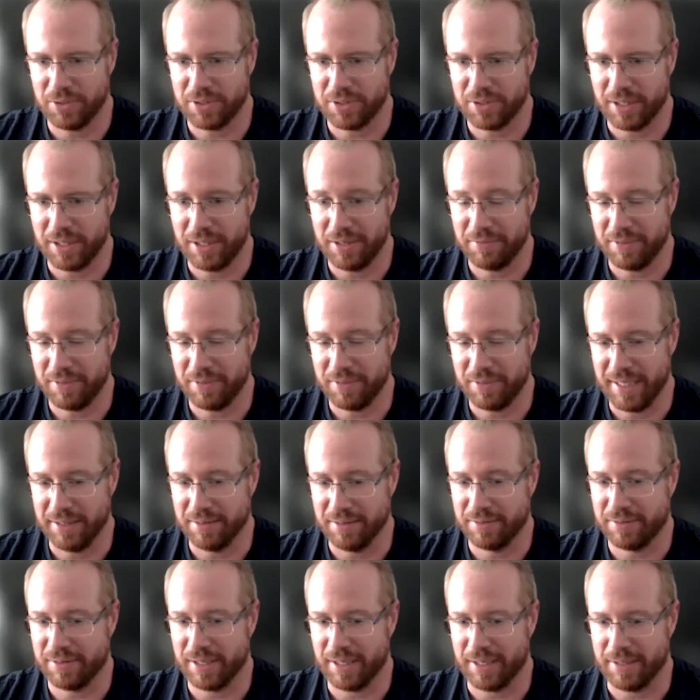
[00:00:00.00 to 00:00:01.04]
So even down
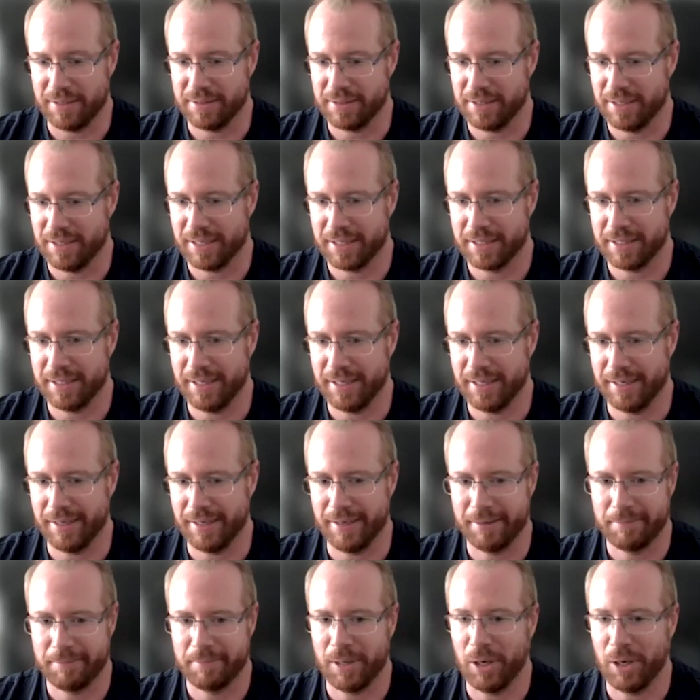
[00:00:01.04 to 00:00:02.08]
to things like
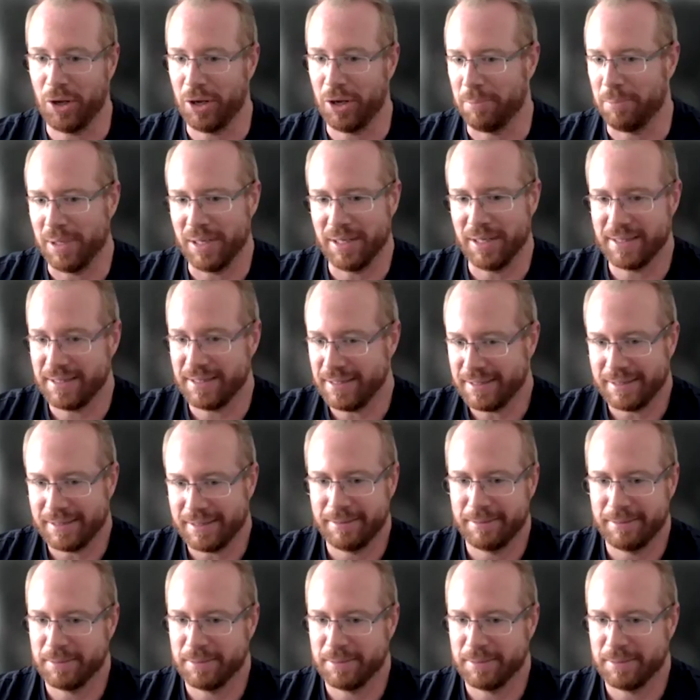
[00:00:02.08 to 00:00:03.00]
their liabilities,